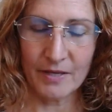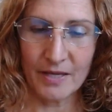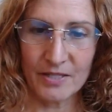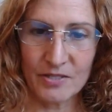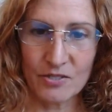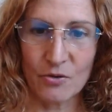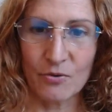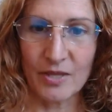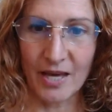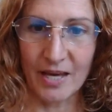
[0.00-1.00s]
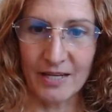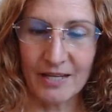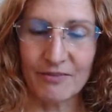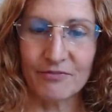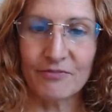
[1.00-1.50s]
so that
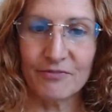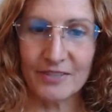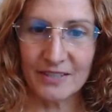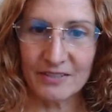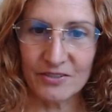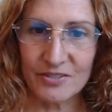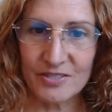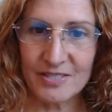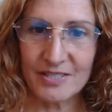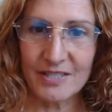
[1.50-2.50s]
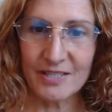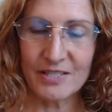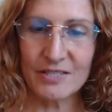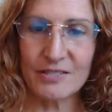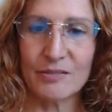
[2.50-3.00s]
it feels
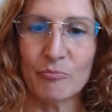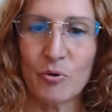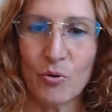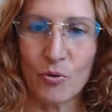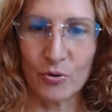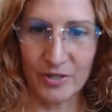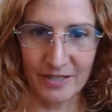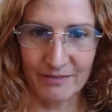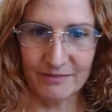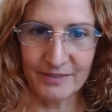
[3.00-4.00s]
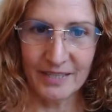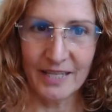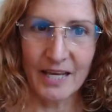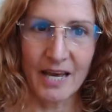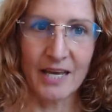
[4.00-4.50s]
supportive.
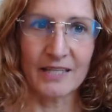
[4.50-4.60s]
And